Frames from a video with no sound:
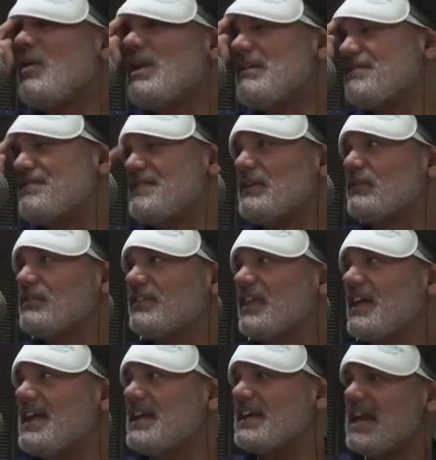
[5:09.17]
know what it feels
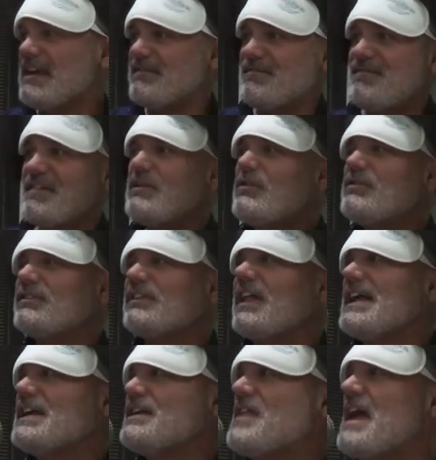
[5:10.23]
like? It feels
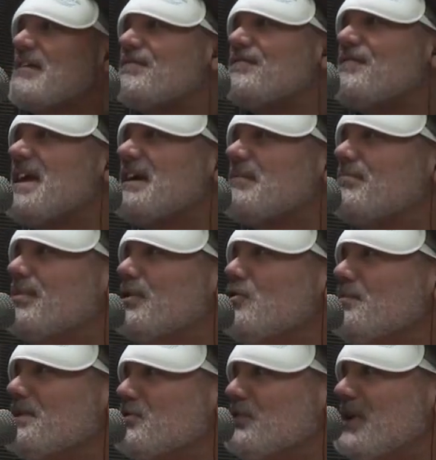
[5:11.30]
like that fake
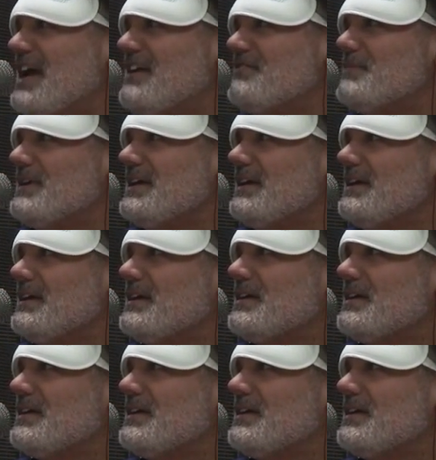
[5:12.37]
boob you gave me.